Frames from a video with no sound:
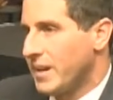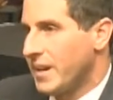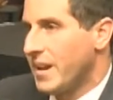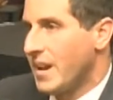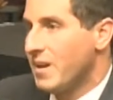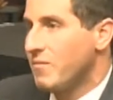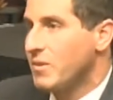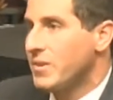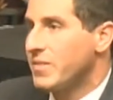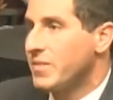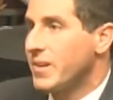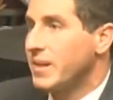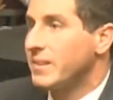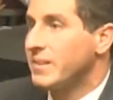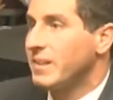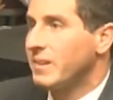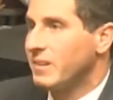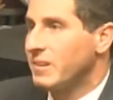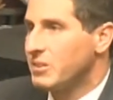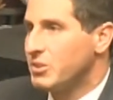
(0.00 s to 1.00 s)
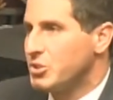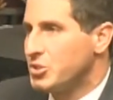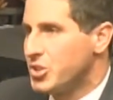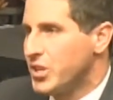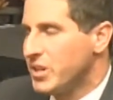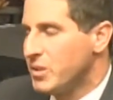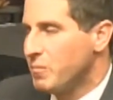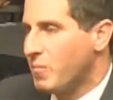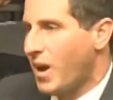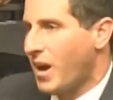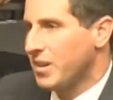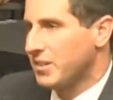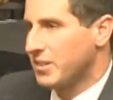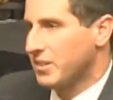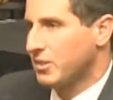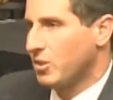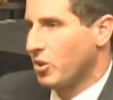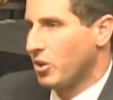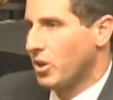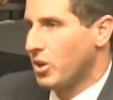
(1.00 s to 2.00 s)
and everything that
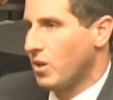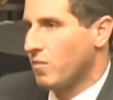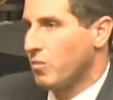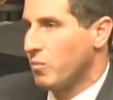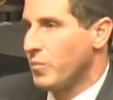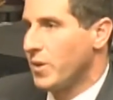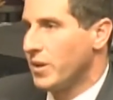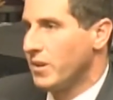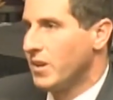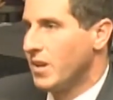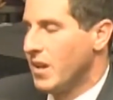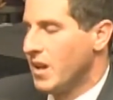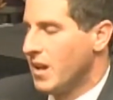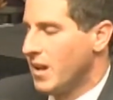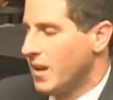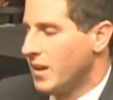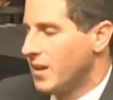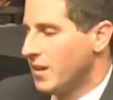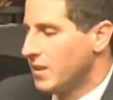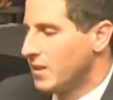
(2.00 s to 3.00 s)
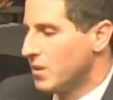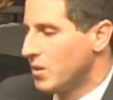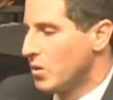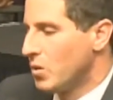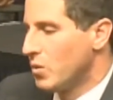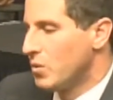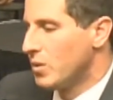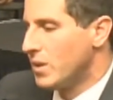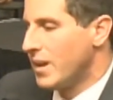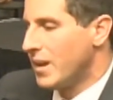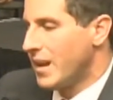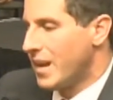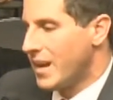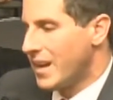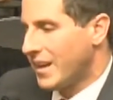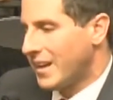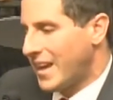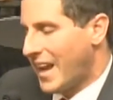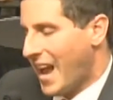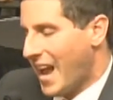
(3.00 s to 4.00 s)
legitimizes our government.
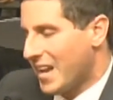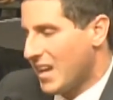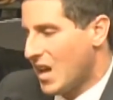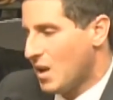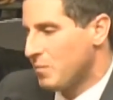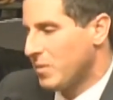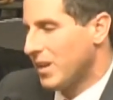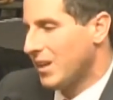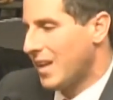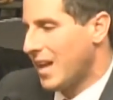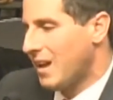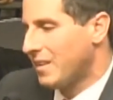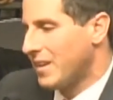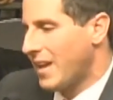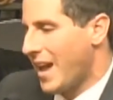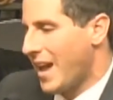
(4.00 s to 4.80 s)
It cannot be allowed to